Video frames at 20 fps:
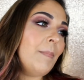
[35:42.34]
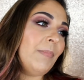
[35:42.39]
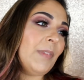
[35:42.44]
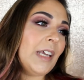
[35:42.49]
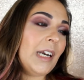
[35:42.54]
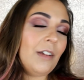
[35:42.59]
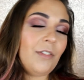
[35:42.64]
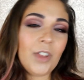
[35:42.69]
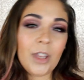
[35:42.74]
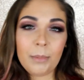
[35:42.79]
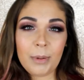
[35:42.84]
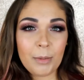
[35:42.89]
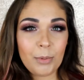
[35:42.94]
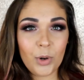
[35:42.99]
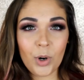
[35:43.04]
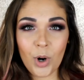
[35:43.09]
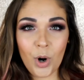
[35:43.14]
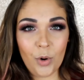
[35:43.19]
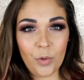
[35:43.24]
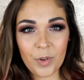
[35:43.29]
And I feel like
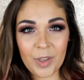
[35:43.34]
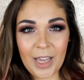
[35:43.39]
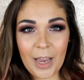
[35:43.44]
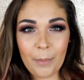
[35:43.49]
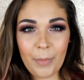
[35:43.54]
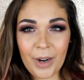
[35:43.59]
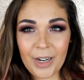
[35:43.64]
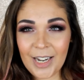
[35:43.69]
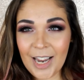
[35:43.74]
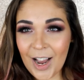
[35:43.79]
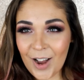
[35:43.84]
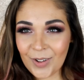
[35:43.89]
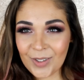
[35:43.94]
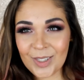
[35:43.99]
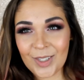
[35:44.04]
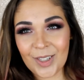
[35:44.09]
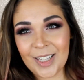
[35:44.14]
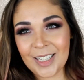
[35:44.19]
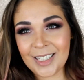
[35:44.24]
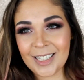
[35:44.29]
people are over that by now.
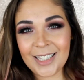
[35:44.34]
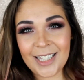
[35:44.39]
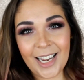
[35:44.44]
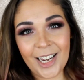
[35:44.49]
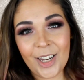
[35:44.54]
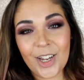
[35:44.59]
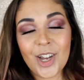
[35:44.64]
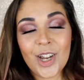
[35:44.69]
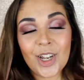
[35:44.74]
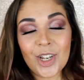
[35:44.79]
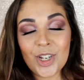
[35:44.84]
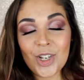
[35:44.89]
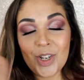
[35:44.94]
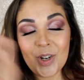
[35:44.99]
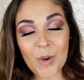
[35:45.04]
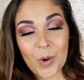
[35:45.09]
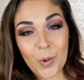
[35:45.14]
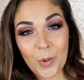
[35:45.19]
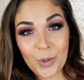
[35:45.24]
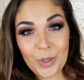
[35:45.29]
So this is like
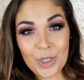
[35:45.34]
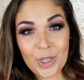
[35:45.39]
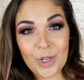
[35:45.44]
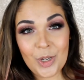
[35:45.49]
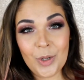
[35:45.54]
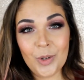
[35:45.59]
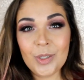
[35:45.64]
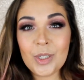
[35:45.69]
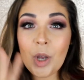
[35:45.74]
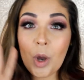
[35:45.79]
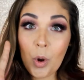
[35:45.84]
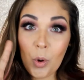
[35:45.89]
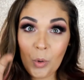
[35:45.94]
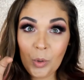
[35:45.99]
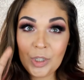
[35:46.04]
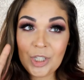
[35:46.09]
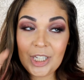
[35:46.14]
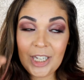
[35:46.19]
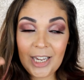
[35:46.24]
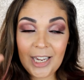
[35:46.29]
old news,
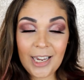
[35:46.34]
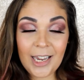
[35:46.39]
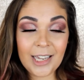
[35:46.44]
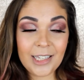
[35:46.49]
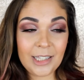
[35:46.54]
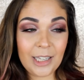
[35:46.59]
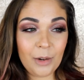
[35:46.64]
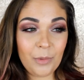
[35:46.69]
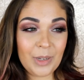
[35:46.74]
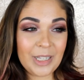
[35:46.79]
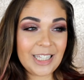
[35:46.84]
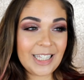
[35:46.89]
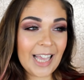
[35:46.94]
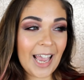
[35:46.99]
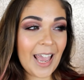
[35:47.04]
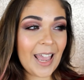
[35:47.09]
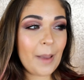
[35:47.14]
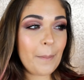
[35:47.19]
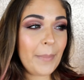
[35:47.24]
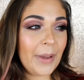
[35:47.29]
old tea, as they would
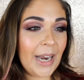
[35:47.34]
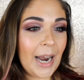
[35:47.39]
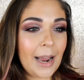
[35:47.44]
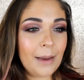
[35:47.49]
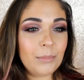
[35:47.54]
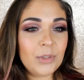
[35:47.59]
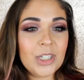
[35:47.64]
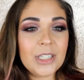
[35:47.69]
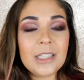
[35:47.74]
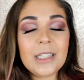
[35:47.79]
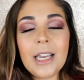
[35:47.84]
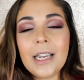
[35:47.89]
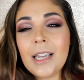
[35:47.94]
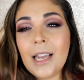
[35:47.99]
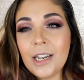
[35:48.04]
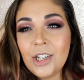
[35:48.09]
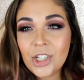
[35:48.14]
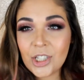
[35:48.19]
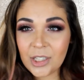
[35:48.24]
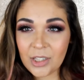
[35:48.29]
say. But I'm just like,
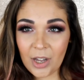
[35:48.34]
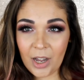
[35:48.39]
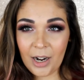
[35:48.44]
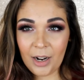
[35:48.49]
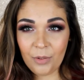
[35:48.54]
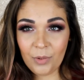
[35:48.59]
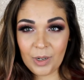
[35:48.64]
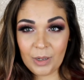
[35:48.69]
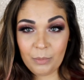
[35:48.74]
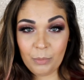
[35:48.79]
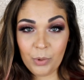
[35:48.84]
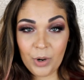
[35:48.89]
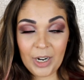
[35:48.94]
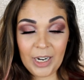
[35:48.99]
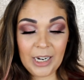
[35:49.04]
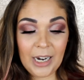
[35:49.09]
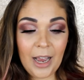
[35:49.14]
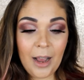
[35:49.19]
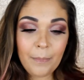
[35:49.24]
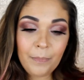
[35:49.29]
I just thought I would
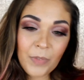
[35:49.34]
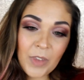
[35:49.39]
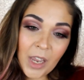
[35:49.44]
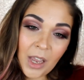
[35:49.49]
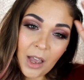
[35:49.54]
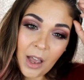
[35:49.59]
bring it up